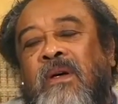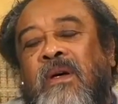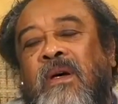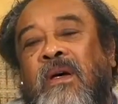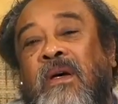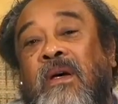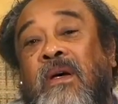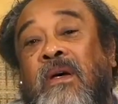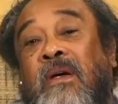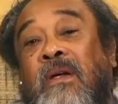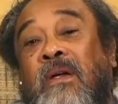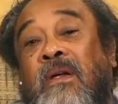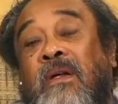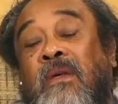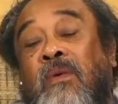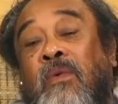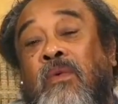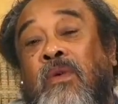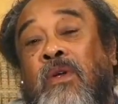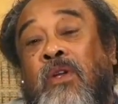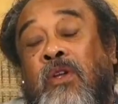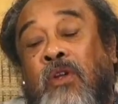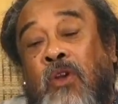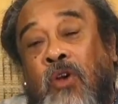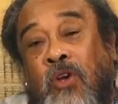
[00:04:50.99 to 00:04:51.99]

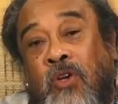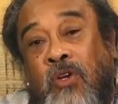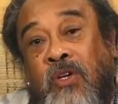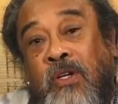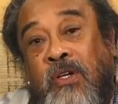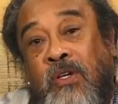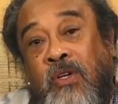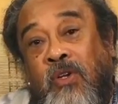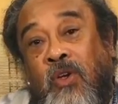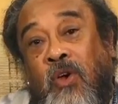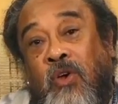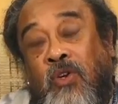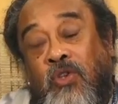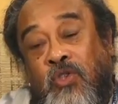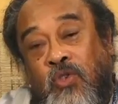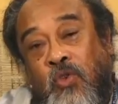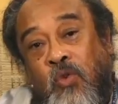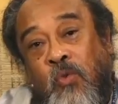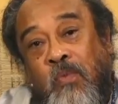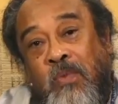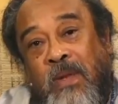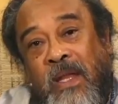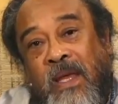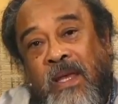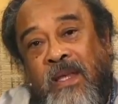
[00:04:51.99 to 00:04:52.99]
your
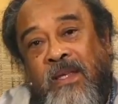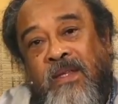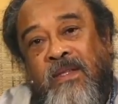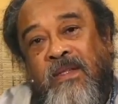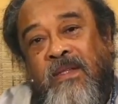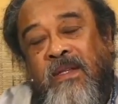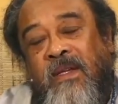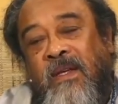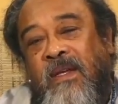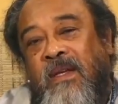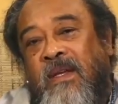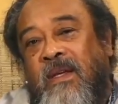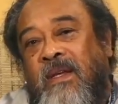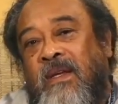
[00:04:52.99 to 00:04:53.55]
true place,